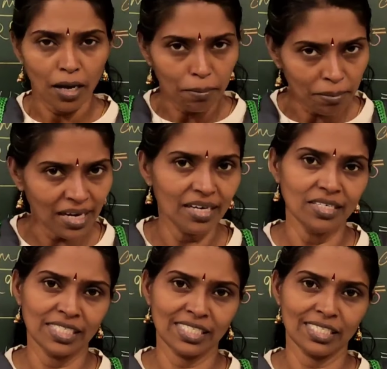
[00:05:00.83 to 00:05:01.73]

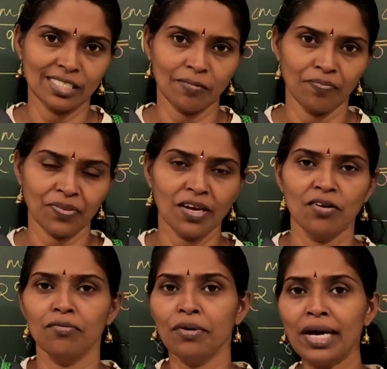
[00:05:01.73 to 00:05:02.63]
Means
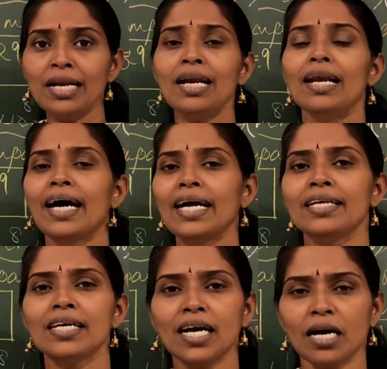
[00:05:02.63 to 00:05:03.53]
when
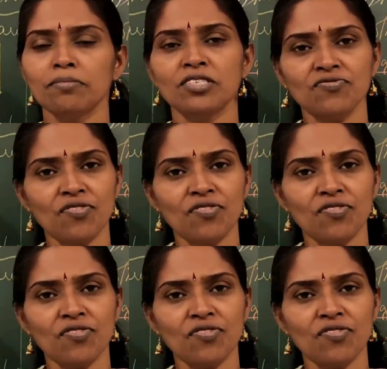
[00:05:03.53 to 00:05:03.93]
light comes